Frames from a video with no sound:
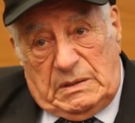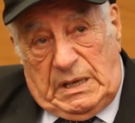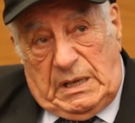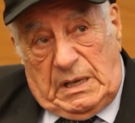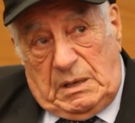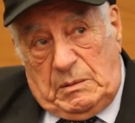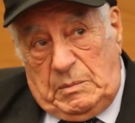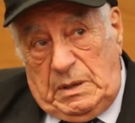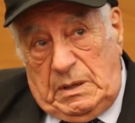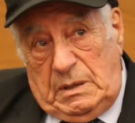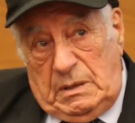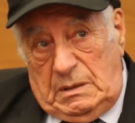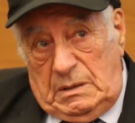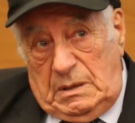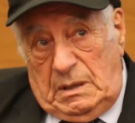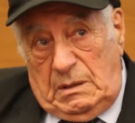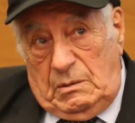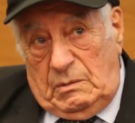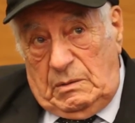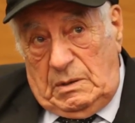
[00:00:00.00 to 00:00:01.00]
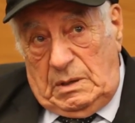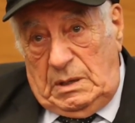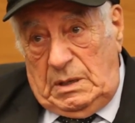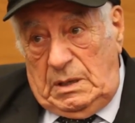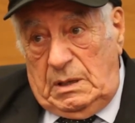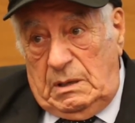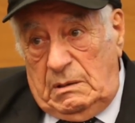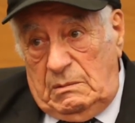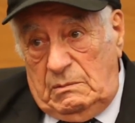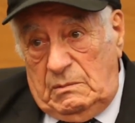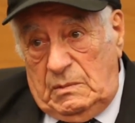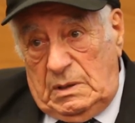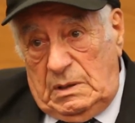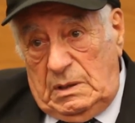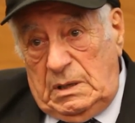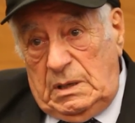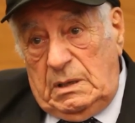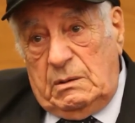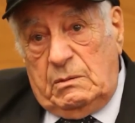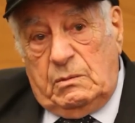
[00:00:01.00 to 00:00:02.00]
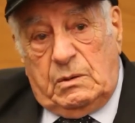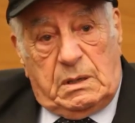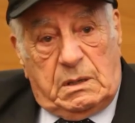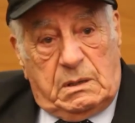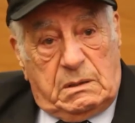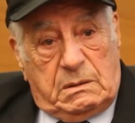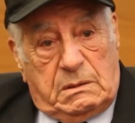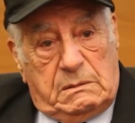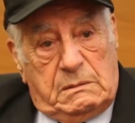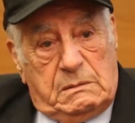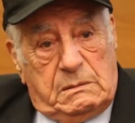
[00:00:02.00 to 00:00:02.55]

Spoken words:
there had to be another one here and one here with